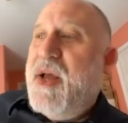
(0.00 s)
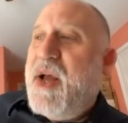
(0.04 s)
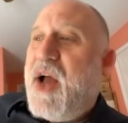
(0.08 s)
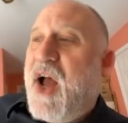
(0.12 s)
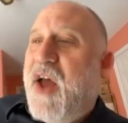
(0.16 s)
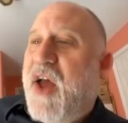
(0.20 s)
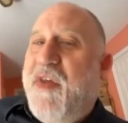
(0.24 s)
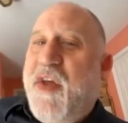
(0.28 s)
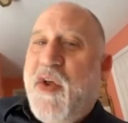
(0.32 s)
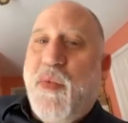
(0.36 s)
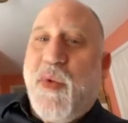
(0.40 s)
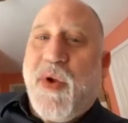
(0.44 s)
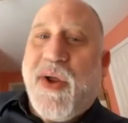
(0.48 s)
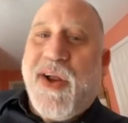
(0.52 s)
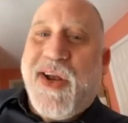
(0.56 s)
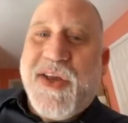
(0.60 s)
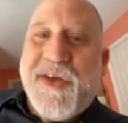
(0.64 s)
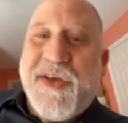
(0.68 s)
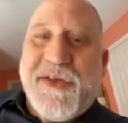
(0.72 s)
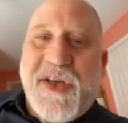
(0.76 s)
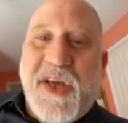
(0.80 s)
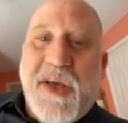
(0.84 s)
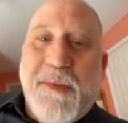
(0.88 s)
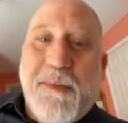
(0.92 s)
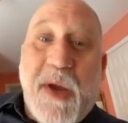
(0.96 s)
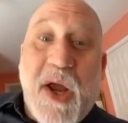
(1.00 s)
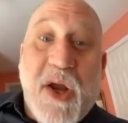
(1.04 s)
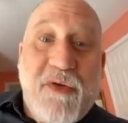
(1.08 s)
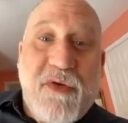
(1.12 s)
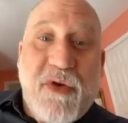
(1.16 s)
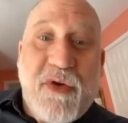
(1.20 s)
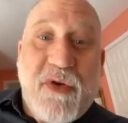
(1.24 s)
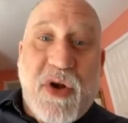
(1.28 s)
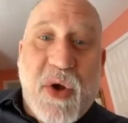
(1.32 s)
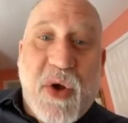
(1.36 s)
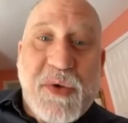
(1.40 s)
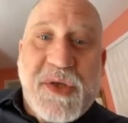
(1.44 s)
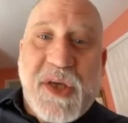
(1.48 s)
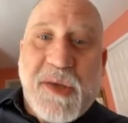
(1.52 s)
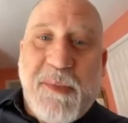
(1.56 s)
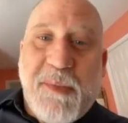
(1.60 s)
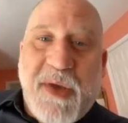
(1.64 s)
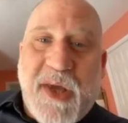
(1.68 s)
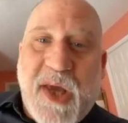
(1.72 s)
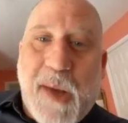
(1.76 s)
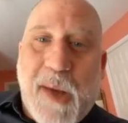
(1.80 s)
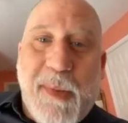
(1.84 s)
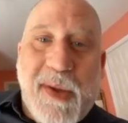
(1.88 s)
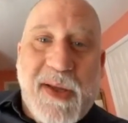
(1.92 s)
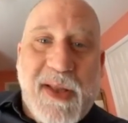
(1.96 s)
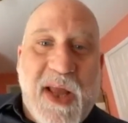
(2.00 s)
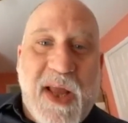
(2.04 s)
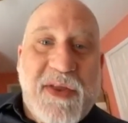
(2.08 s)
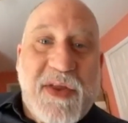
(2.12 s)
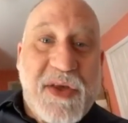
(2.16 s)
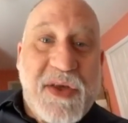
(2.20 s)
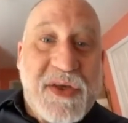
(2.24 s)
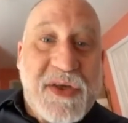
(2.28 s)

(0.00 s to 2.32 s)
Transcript: I think we're going to see microdosing becoming like the